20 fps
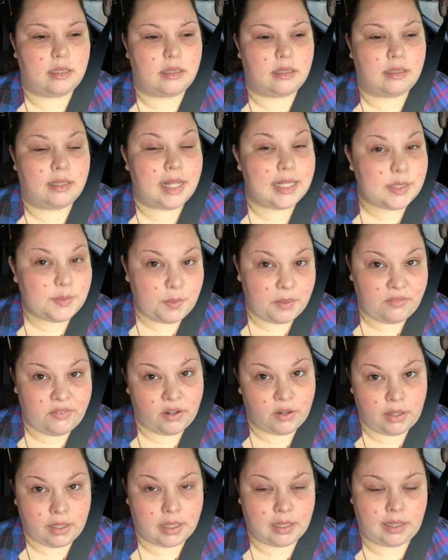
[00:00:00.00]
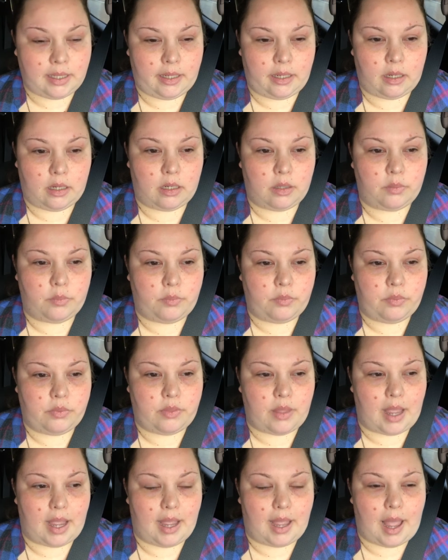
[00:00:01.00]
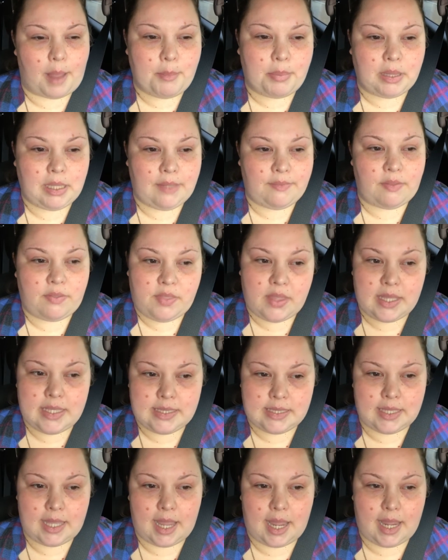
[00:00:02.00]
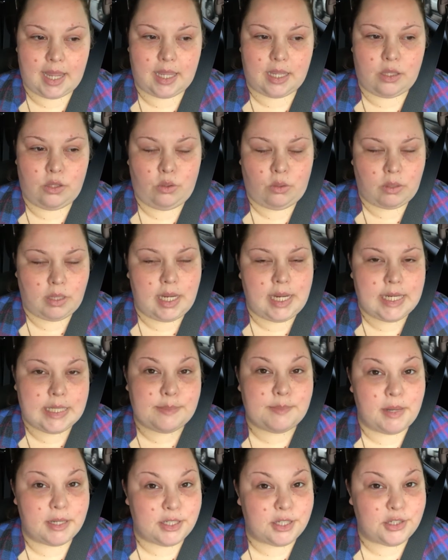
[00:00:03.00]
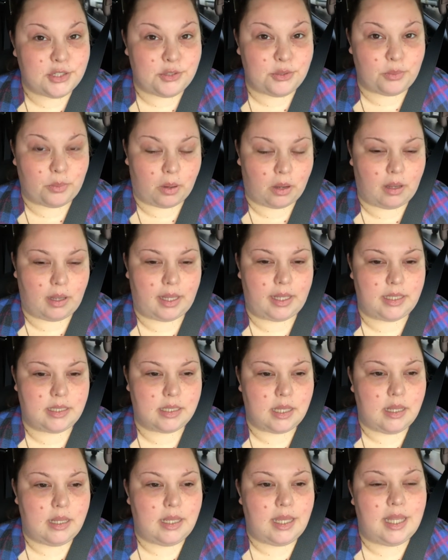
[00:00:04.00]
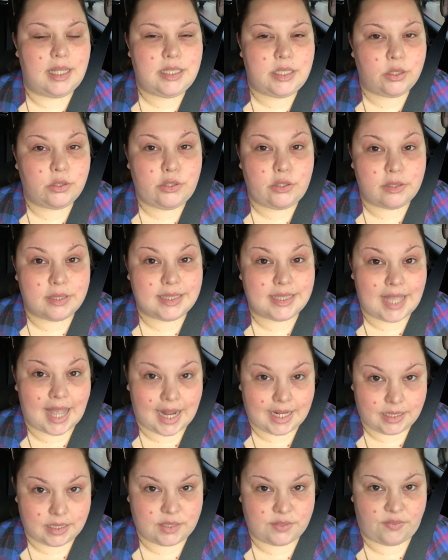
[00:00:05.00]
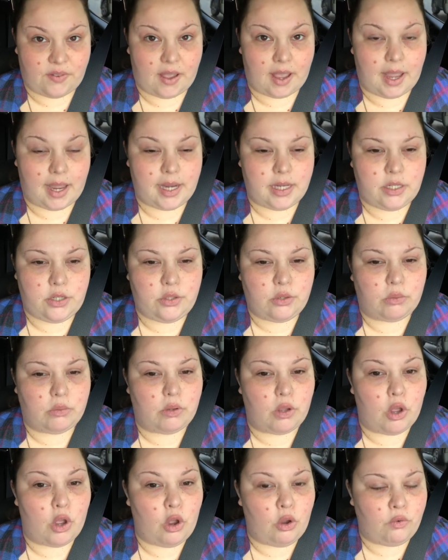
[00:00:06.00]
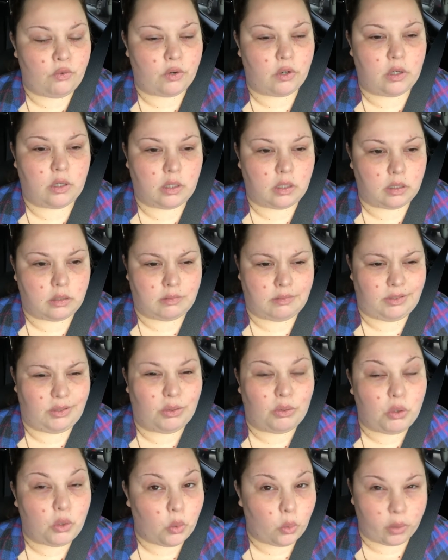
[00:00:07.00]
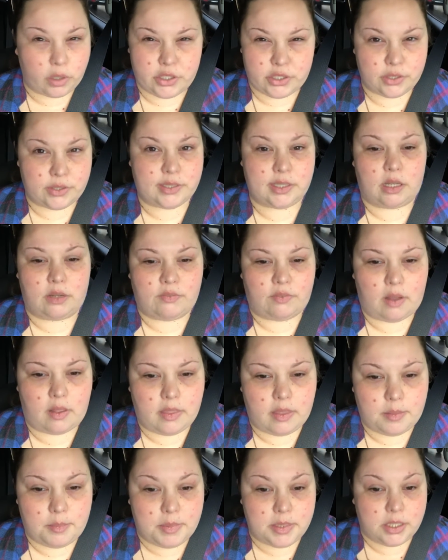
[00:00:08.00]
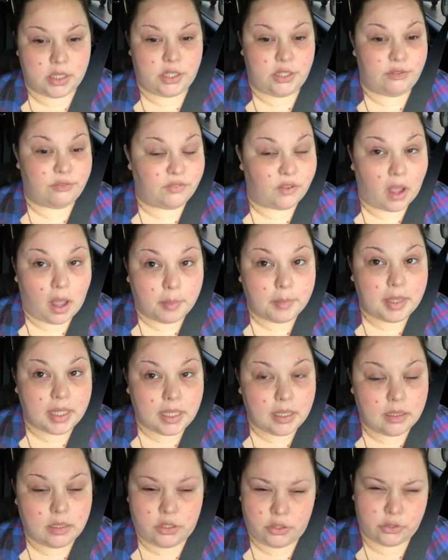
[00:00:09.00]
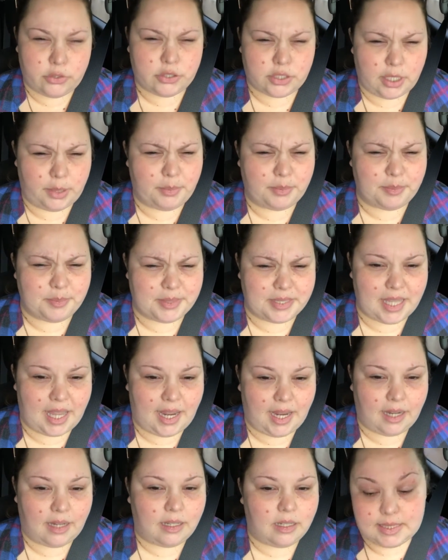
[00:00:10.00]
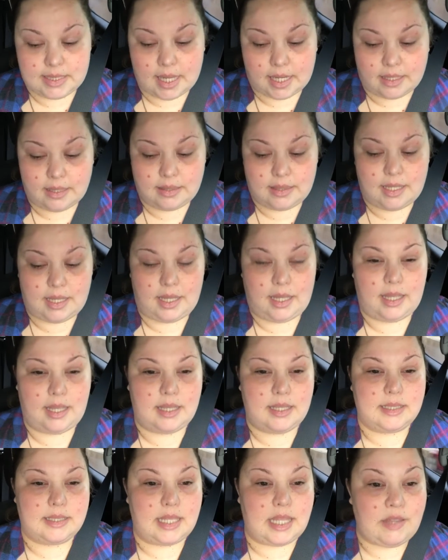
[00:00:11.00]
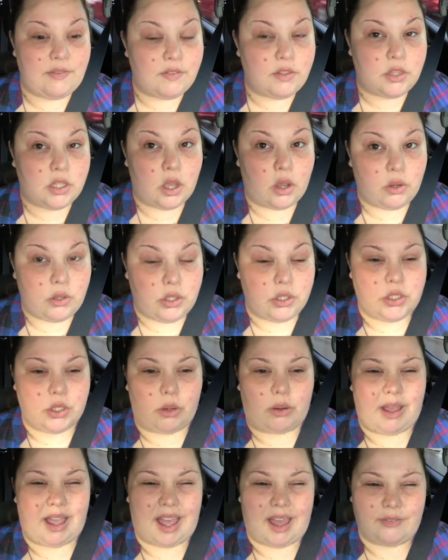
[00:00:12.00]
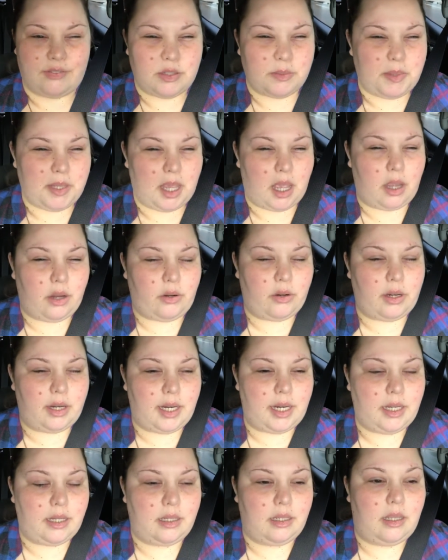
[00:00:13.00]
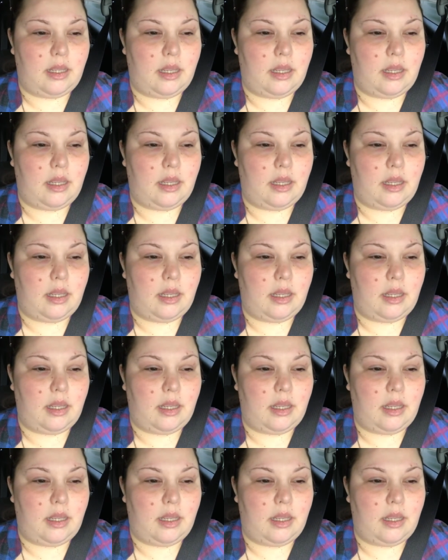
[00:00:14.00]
let's be very clear. I believe that they say you can eat as much as you want until you're satisfied. You don't gorge yourself on them until you vomit. You understand what I'm saying? Second thing is, even though you don't have to be hungry,